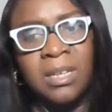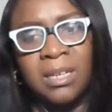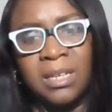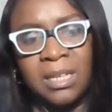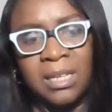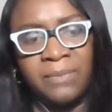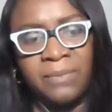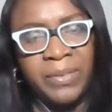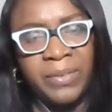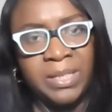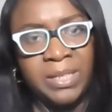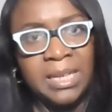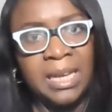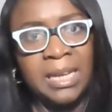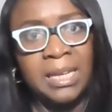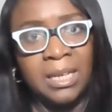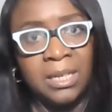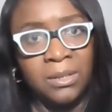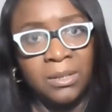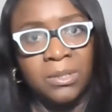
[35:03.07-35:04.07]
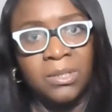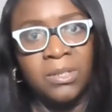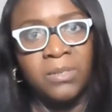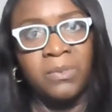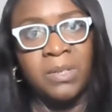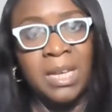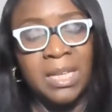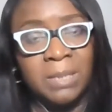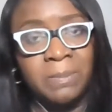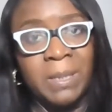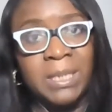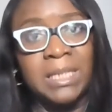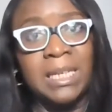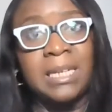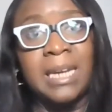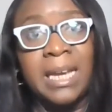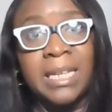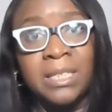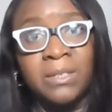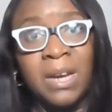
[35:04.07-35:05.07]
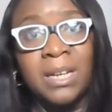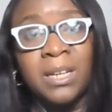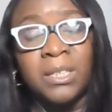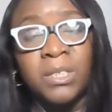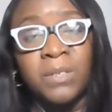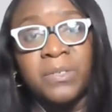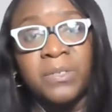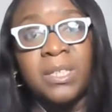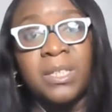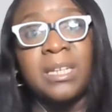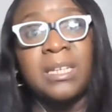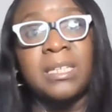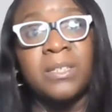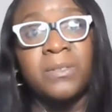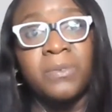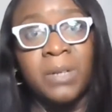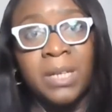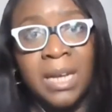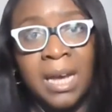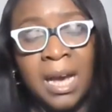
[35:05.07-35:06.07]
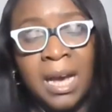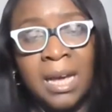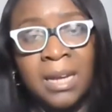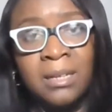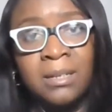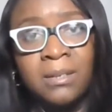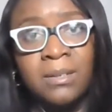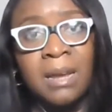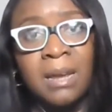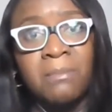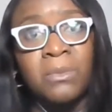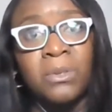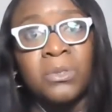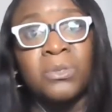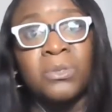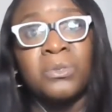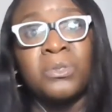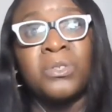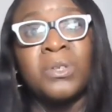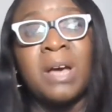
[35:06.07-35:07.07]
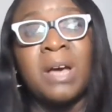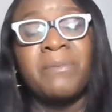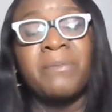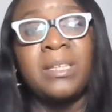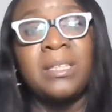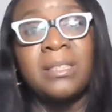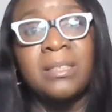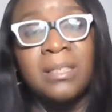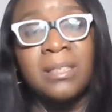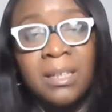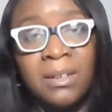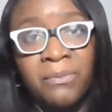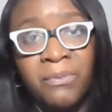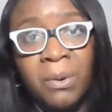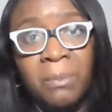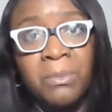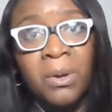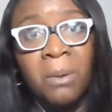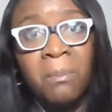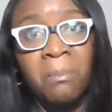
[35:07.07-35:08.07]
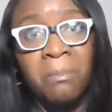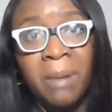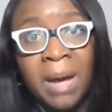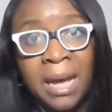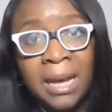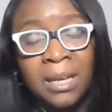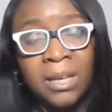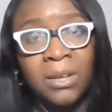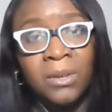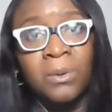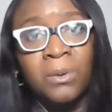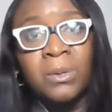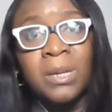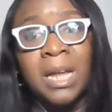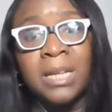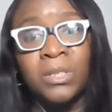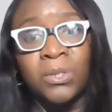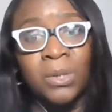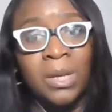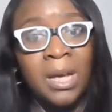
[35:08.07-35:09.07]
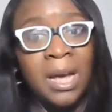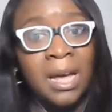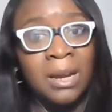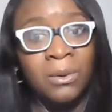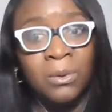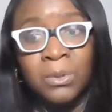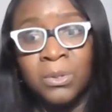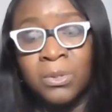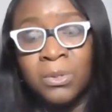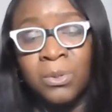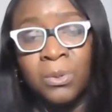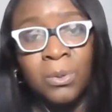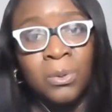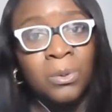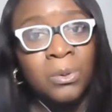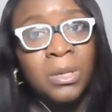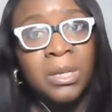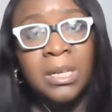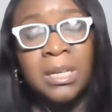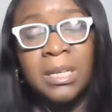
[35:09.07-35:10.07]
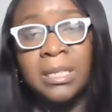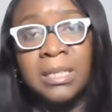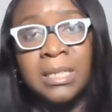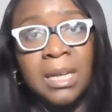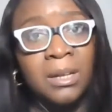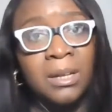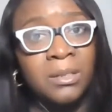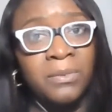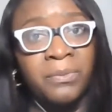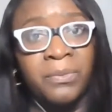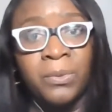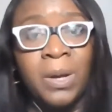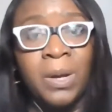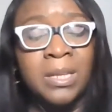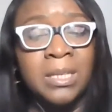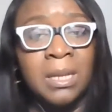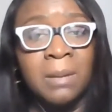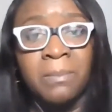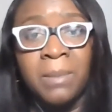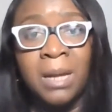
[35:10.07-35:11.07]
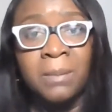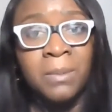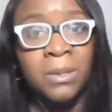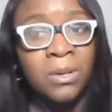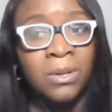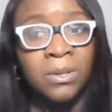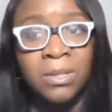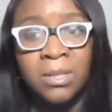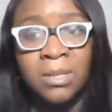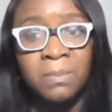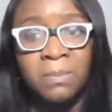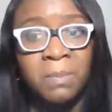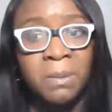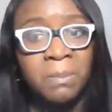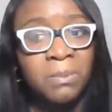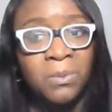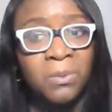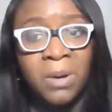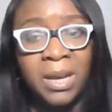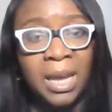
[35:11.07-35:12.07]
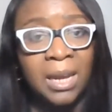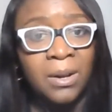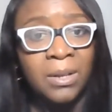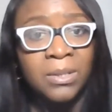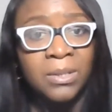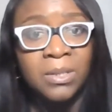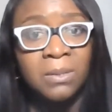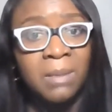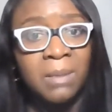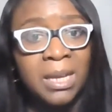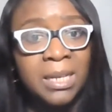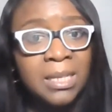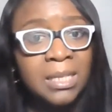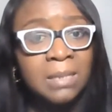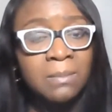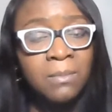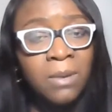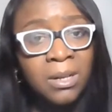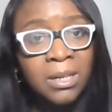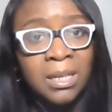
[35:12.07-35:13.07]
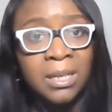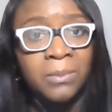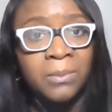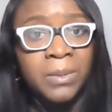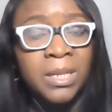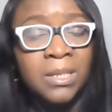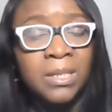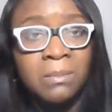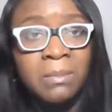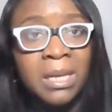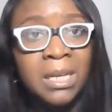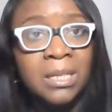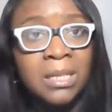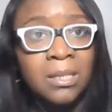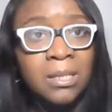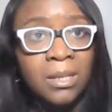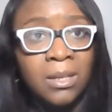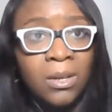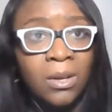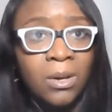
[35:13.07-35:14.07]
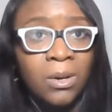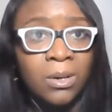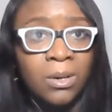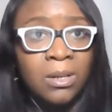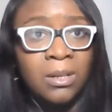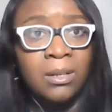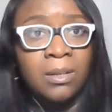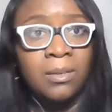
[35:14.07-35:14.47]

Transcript: in the fintech industry, especially in Nigeria, that you've seen in this regard? Mosun, do you have anything from your bank, that you can also tell the viewers about? Because people work a lot to make this money. We need to make it secure.